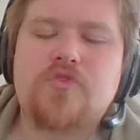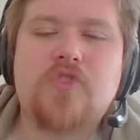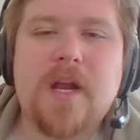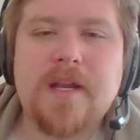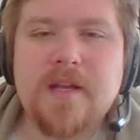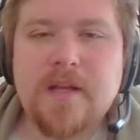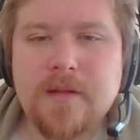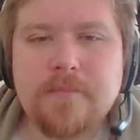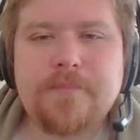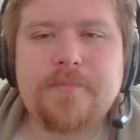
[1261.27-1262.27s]
try
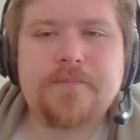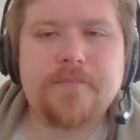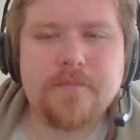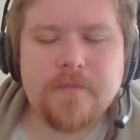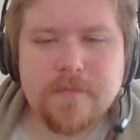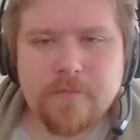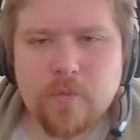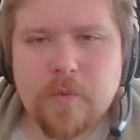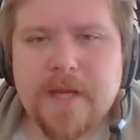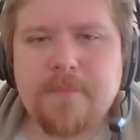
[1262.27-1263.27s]
to
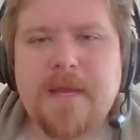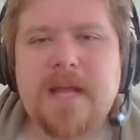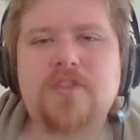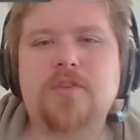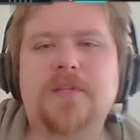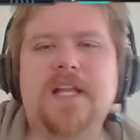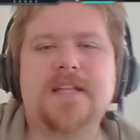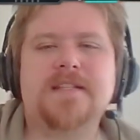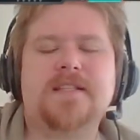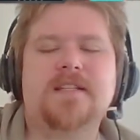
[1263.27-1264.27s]
wean back your
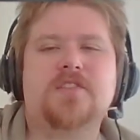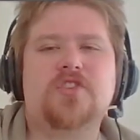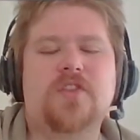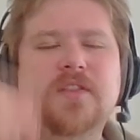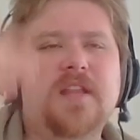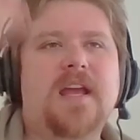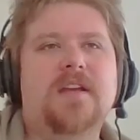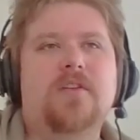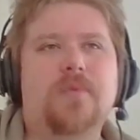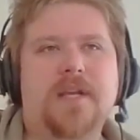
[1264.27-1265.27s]
plays so
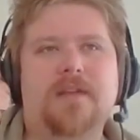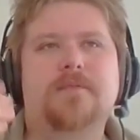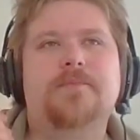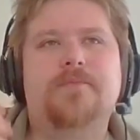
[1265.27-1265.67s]
they are winning,